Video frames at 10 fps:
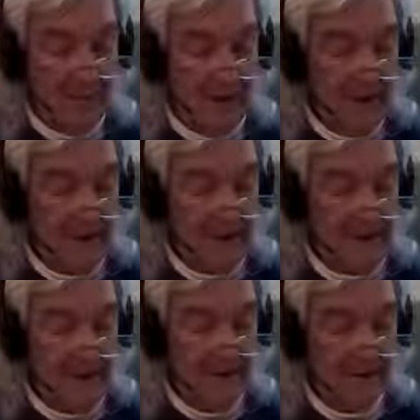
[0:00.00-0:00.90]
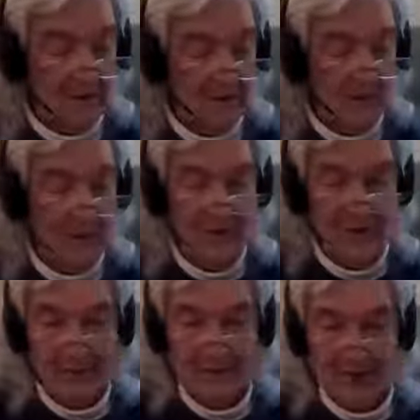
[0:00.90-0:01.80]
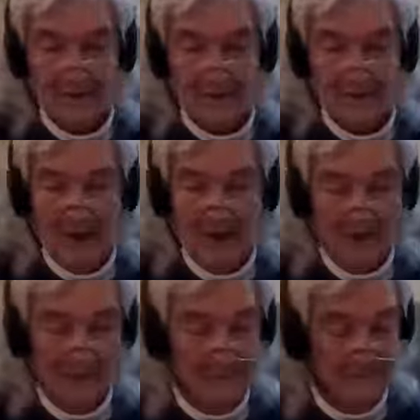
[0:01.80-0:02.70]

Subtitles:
be the steel of which the box is made.